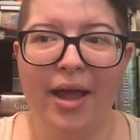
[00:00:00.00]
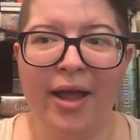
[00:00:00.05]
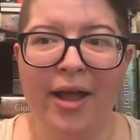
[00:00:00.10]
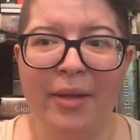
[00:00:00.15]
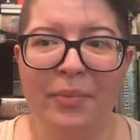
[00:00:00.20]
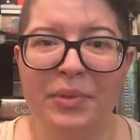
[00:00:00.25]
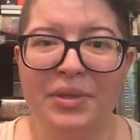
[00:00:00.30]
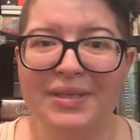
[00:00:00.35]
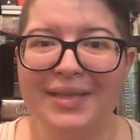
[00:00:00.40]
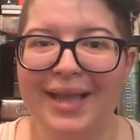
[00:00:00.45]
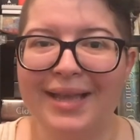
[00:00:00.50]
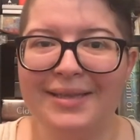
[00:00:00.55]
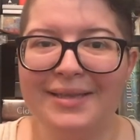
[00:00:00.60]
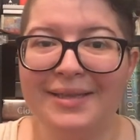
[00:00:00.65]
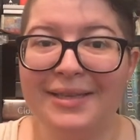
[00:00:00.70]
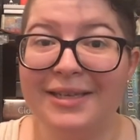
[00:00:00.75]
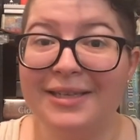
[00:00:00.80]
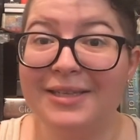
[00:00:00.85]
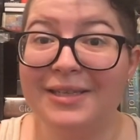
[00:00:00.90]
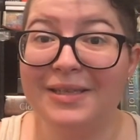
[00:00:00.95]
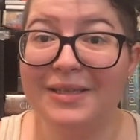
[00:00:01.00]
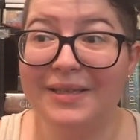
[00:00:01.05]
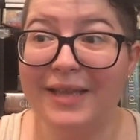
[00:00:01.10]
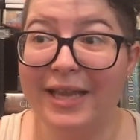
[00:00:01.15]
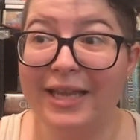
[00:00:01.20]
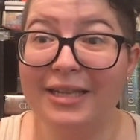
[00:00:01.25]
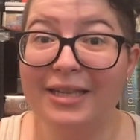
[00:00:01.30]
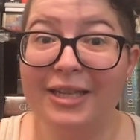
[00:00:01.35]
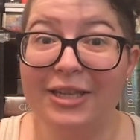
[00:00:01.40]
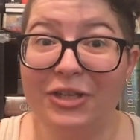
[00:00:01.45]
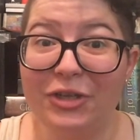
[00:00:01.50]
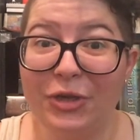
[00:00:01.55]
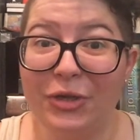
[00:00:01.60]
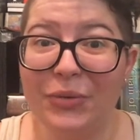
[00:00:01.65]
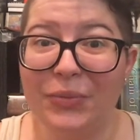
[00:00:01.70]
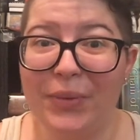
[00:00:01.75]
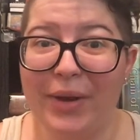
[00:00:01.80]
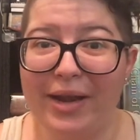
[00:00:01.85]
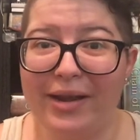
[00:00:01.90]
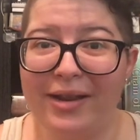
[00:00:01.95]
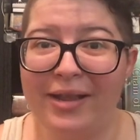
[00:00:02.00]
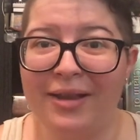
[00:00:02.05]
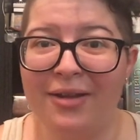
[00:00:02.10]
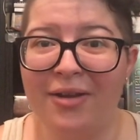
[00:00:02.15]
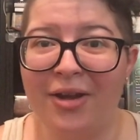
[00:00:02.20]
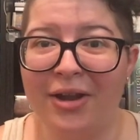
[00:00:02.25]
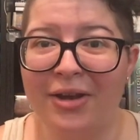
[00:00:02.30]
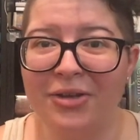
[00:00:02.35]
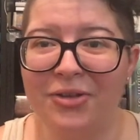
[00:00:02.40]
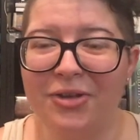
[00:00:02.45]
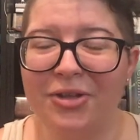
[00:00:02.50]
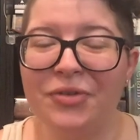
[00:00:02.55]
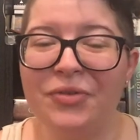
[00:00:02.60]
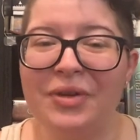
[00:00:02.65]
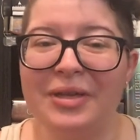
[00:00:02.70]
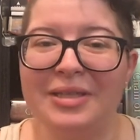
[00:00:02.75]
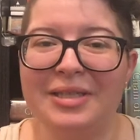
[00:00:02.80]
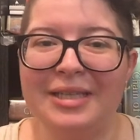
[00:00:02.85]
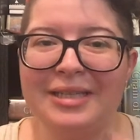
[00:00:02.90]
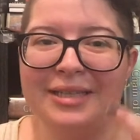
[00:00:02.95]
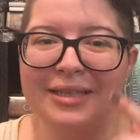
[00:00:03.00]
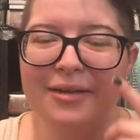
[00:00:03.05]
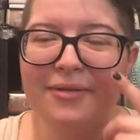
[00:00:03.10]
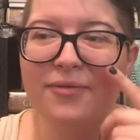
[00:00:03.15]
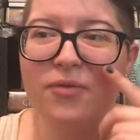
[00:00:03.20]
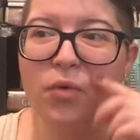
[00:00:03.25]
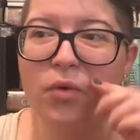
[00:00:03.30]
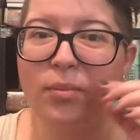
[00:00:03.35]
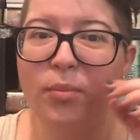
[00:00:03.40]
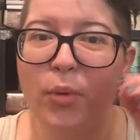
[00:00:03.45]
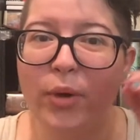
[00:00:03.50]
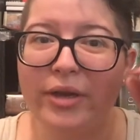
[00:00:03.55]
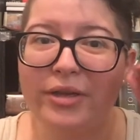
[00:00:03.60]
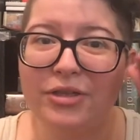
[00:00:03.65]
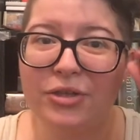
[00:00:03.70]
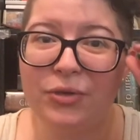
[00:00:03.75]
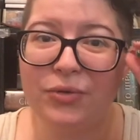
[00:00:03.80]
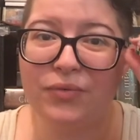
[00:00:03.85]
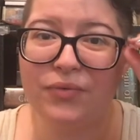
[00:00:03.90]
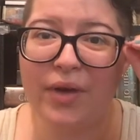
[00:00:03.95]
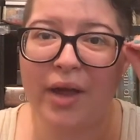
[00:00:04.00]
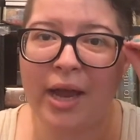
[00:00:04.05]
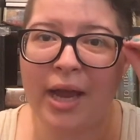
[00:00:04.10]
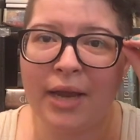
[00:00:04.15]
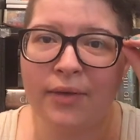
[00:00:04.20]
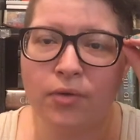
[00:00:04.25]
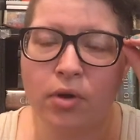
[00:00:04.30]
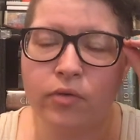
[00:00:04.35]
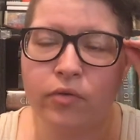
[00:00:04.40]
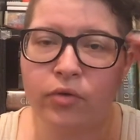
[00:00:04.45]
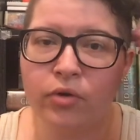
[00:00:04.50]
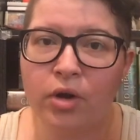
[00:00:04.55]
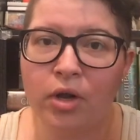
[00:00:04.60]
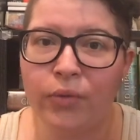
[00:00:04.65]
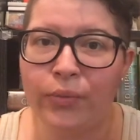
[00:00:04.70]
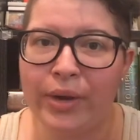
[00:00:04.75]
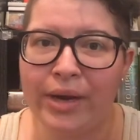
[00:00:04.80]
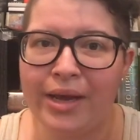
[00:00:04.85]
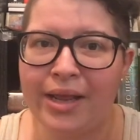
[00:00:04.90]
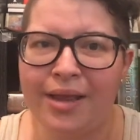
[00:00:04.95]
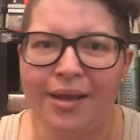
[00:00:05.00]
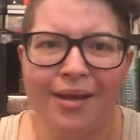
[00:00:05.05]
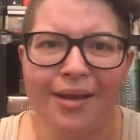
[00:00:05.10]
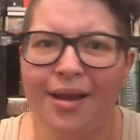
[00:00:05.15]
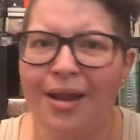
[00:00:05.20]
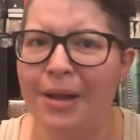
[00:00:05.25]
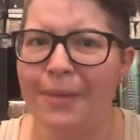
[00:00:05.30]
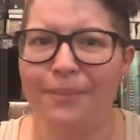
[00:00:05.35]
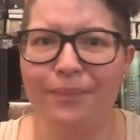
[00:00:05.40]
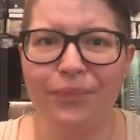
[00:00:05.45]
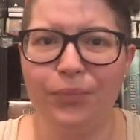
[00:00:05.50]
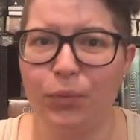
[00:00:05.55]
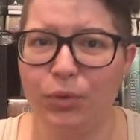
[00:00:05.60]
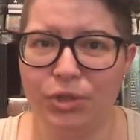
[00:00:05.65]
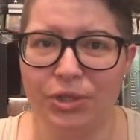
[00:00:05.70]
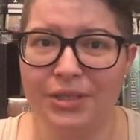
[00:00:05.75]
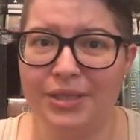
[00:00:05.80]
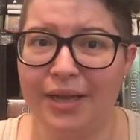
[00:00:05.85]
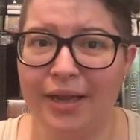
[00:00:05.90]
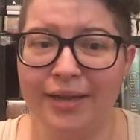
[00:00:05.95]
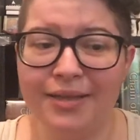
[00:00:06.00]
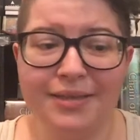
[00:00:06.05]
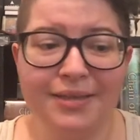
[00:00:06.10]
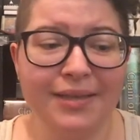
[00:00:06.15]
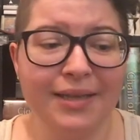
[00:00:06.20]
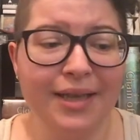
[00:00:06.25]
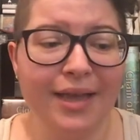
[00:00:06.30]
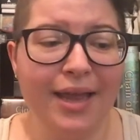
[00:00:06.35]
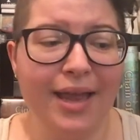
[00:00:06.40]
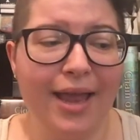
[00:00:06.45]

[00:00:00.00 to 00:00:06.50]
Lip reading: This has an insanely good rating on Goodreads. It's like a 4.25 overall rating, which is nuts.